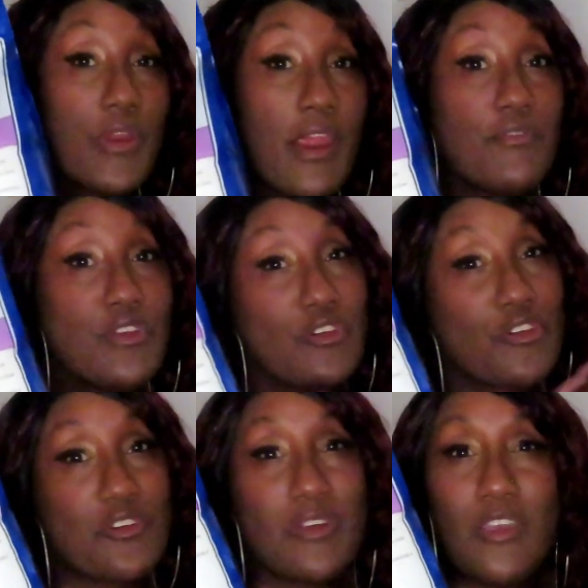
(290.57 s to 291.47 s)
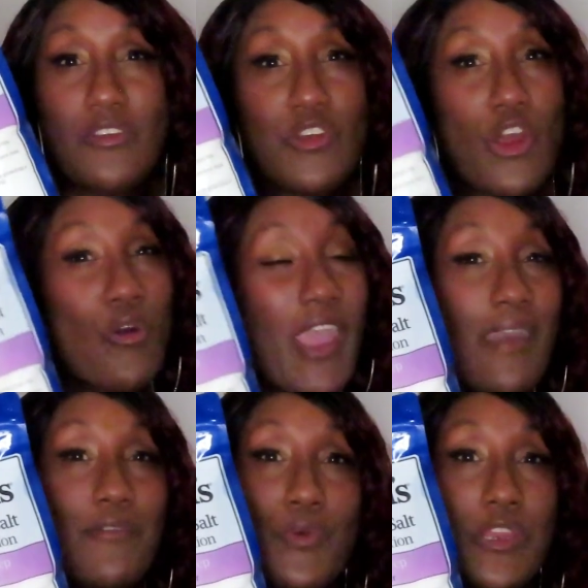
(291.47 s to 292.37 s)
whenever you're, you know,
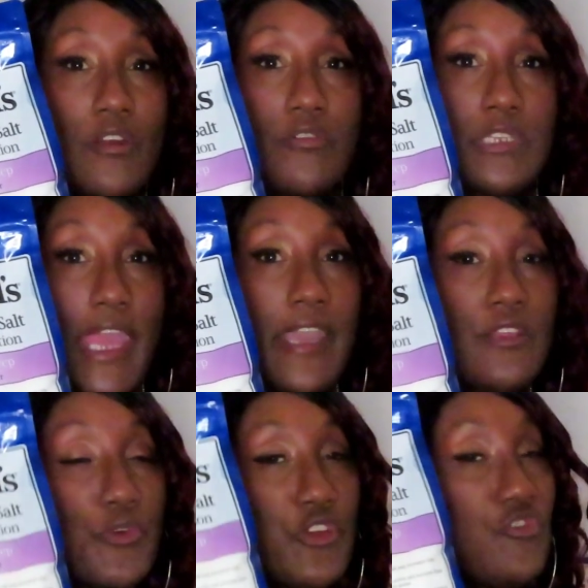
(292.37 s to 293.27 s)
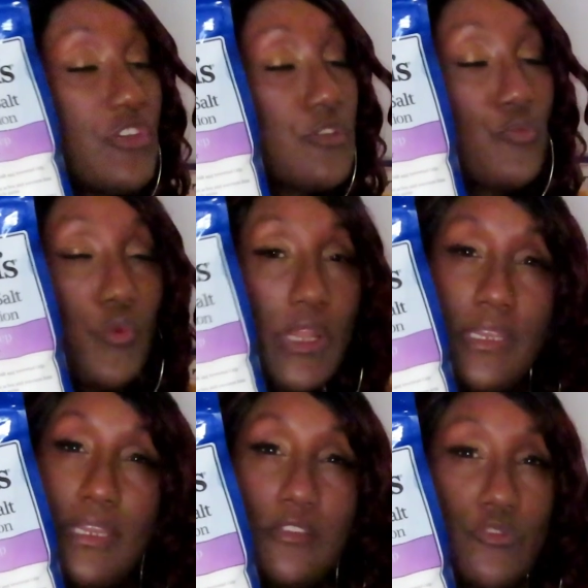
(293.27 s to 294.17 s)
having one of those days where you just
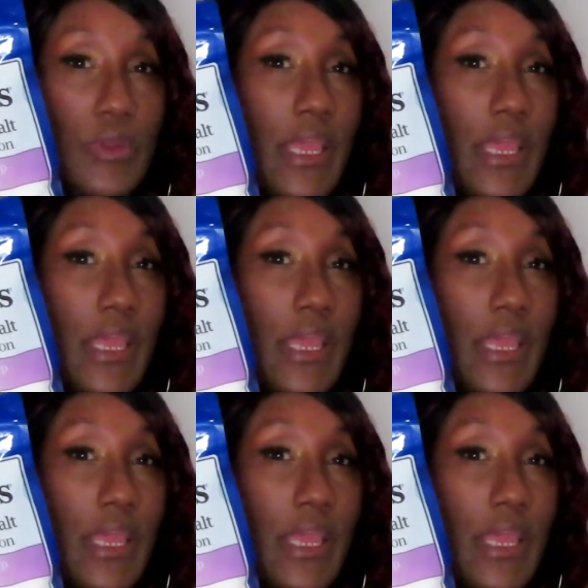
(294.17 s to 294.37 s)
really need to